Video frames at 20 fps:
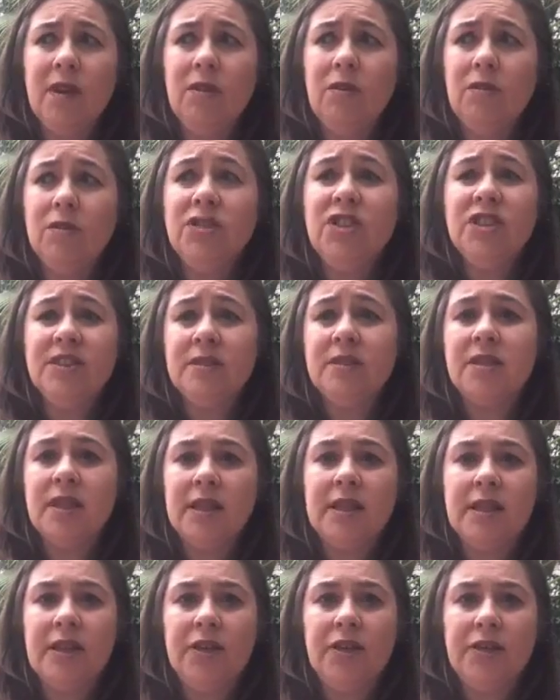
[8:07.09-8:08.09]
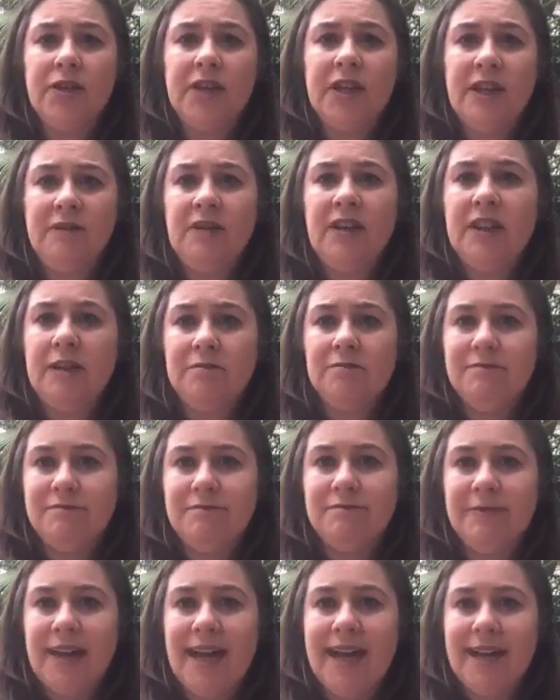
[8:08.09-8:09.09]
or just giving
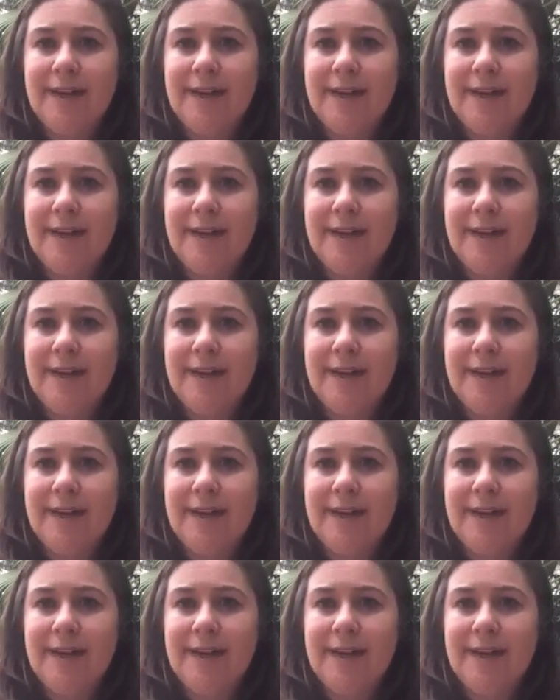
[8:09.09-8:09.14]
them